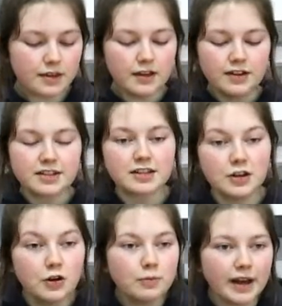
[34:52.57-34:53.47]
This is a
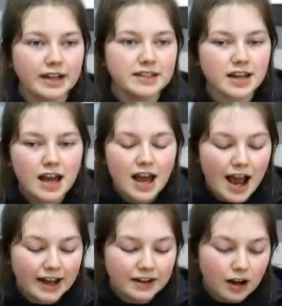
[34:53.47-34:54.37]
new base,
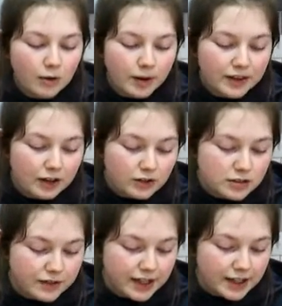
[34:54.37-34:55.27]
and by the looks
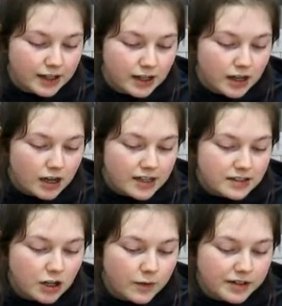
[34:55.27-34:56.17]
of it, it's
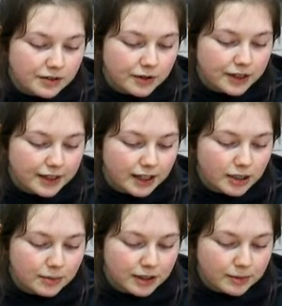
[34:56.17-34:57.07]
going to end up going in the
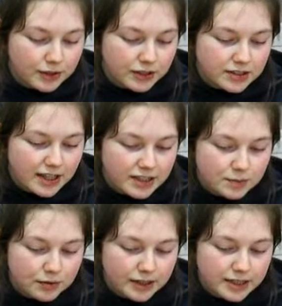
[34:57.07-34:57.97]
library because that's
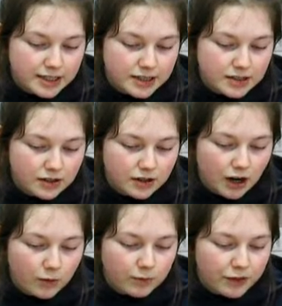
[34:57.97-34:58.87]
pretty decent.
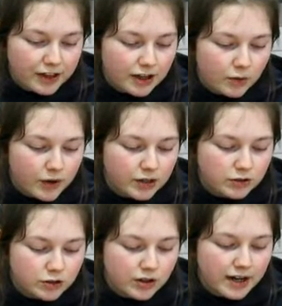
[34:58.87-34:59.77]
I think I will
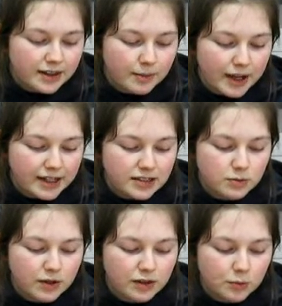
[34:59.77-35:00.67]
try the base
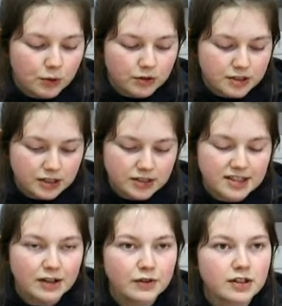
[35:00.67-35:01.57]
with water to see
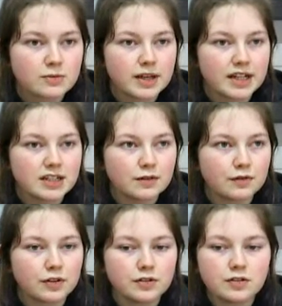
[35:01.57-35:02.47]
if it does make a
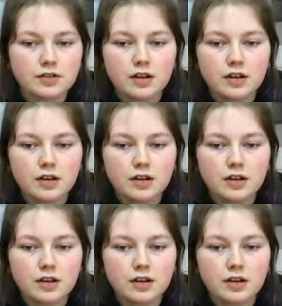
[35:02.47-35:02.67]
difference.